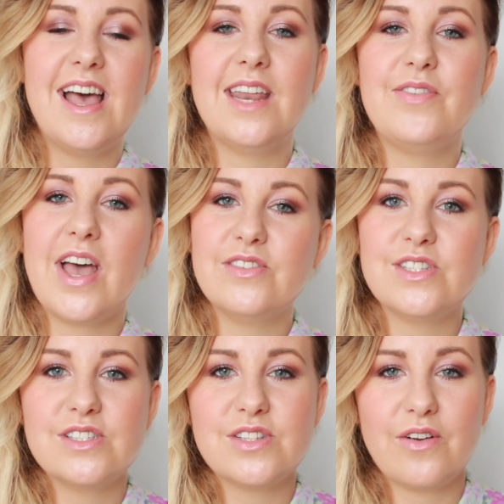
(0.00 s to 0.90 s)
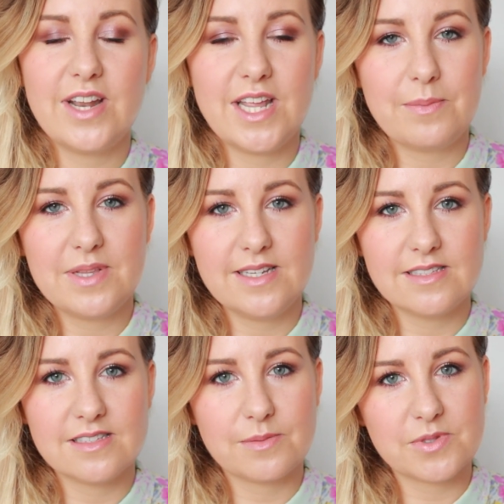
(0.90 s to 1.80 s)
And if you haven't done so already,
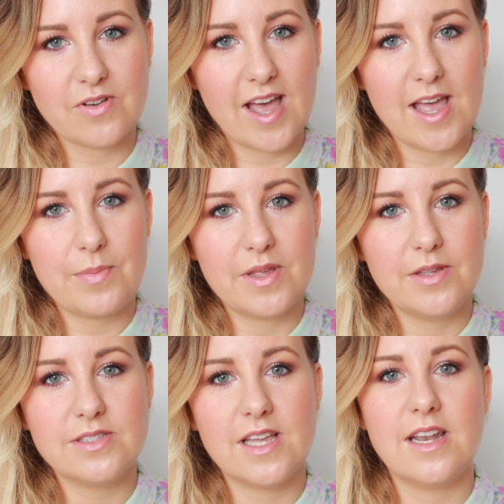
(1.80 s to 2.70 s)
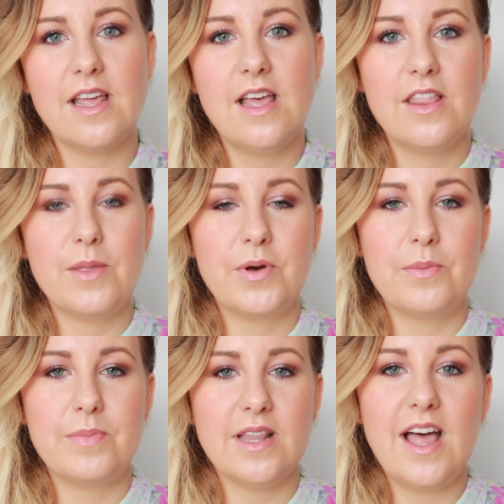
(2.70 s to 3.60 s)
please subscribe using the
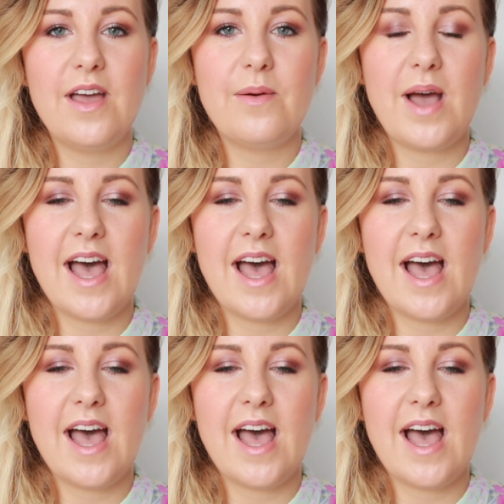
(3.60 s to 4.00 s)
button below.